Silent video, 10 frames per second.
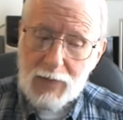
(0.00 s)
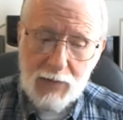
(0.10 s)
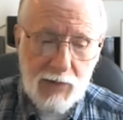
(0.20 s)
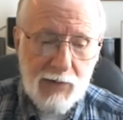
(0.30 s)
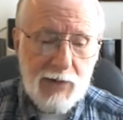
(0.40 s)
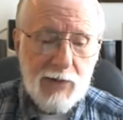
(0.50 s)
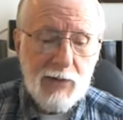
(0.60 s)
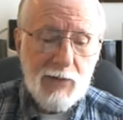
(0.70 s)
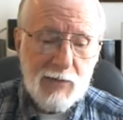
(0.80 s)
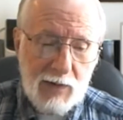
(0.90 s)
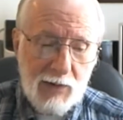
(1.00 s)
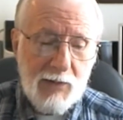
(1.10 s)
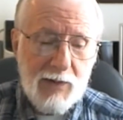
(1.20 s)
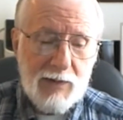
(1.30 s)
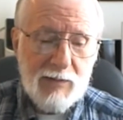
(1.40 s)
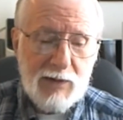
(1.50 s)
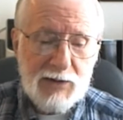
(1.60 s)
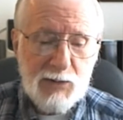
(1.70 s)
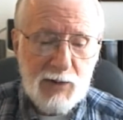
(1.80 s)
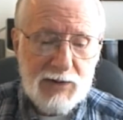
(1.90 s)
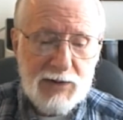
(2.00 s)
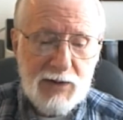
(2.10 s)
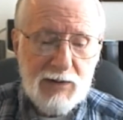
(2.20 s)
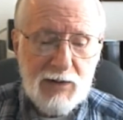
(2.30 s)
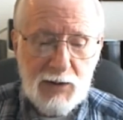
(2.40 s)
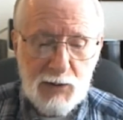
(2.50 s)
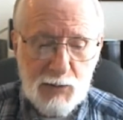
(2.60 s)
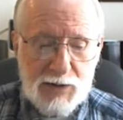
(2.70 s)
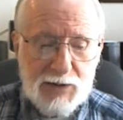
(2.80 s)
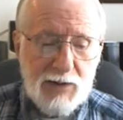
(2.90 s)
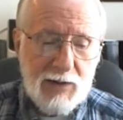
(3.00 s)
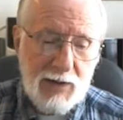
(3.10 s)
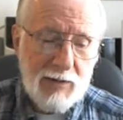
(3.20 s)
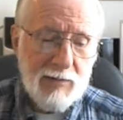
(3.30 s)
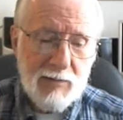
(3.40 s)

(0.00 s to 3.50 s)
There you go. All right. That's what I said. And the other one said that.